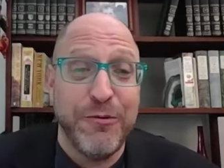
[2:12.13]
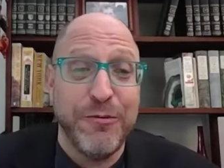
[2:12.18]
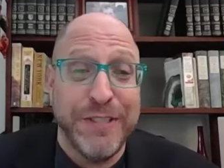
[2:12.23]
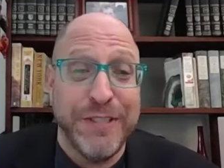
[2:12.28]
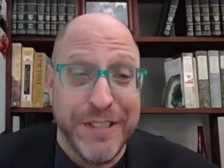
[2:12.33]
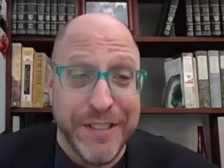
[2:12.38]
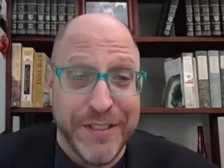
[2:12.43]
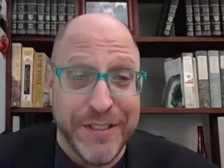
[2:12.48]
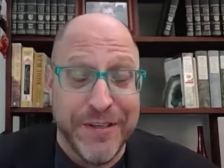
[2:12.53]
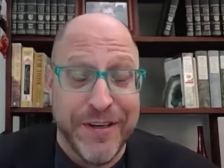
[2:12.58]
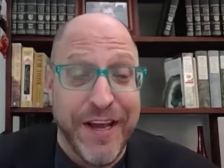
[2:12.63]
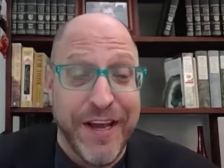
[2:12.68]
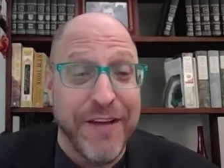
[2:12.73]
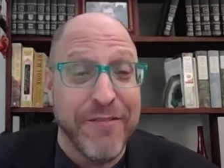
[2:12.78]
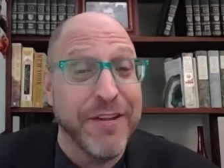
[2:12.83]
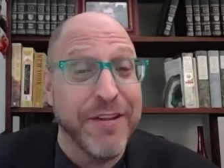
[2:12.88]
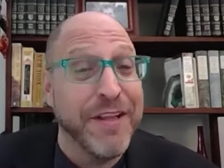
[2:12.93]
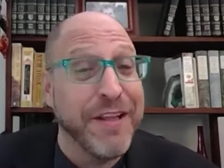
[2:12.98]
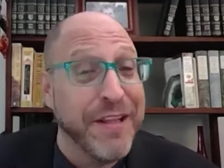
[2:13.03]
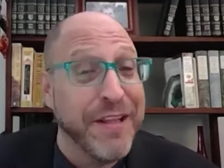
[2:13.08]
dear,
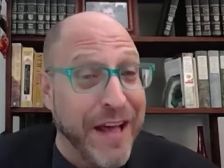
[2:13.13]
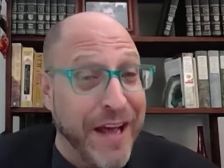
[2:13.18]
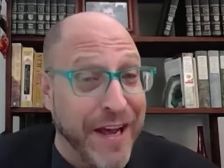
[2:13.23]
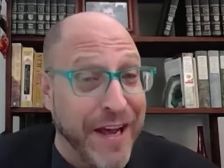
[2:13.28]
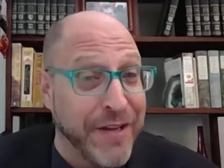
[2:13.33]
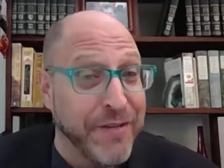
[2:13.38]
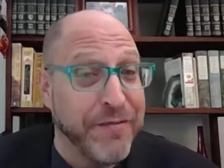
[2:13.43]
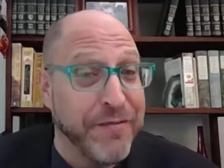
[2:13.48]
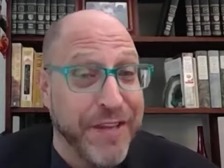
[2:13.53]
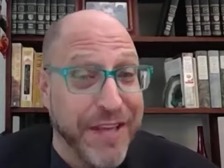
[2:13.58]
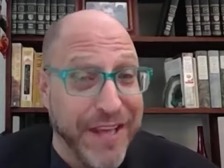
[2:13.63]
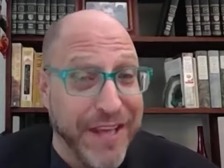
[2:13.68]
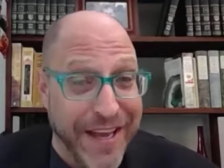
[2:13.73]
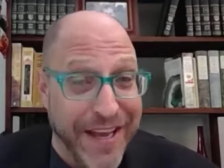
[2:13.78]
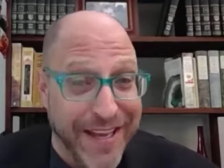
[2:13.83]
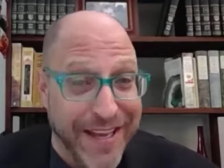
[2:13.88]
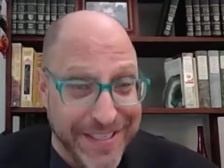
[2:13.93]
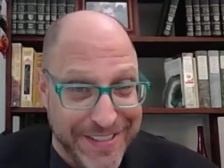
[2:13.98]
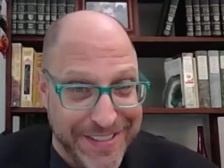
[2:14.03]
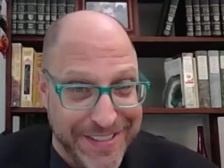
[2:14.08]
have a lot of
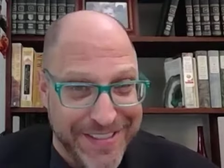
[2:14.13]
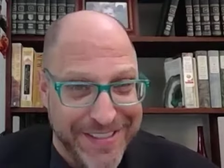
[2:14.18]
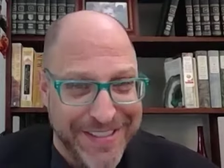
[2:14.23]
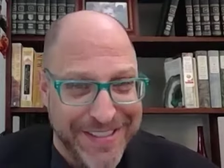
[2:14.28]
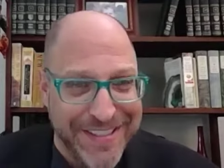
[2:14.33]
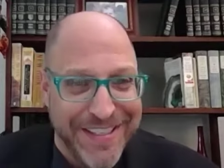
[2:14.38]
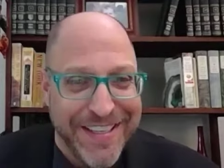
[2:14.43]
gas.